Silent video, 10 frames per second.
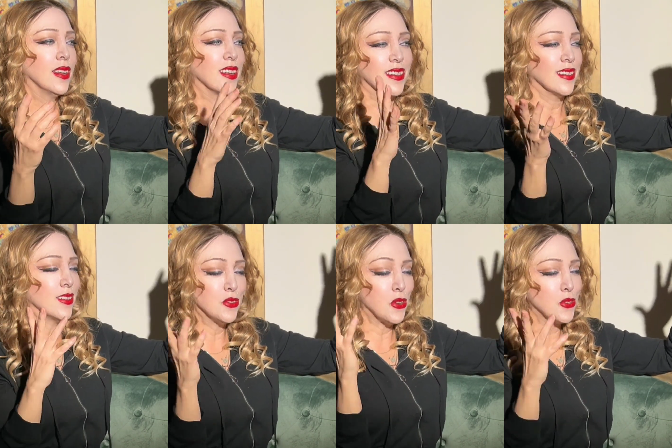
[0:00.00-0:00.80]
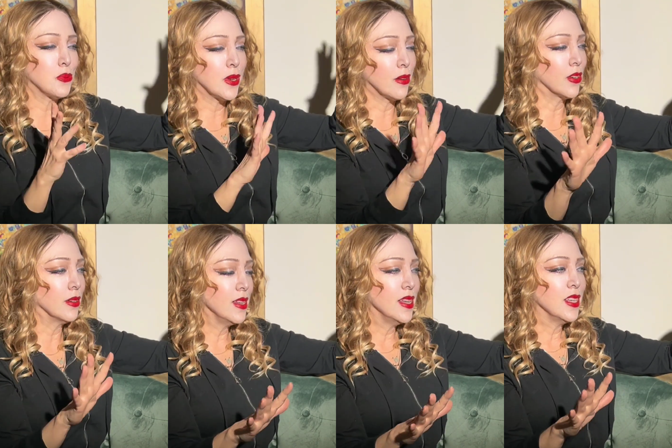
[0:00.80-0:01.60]
And who knows,
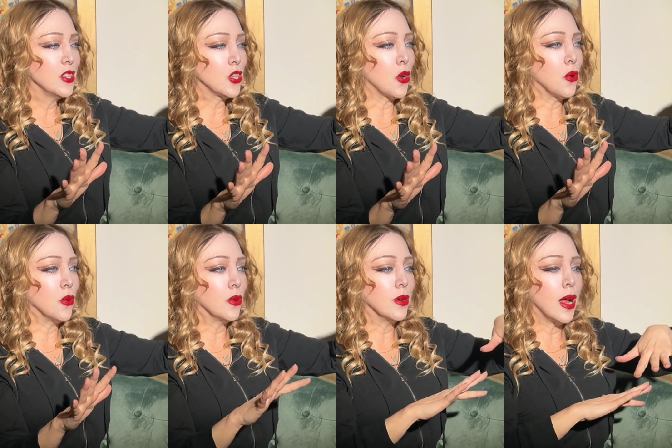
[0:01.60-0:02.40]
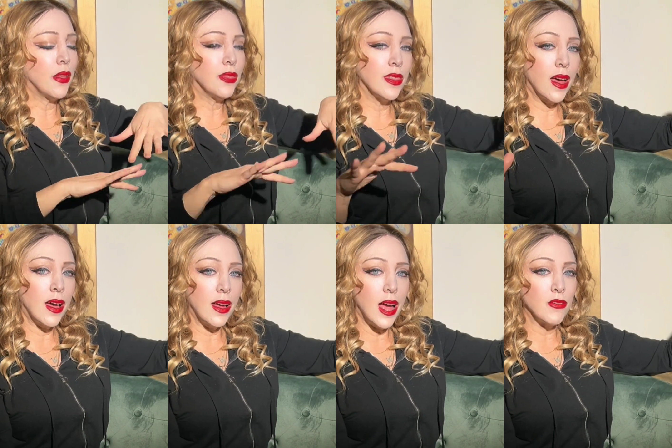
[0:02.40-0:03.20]
whatever. So at that,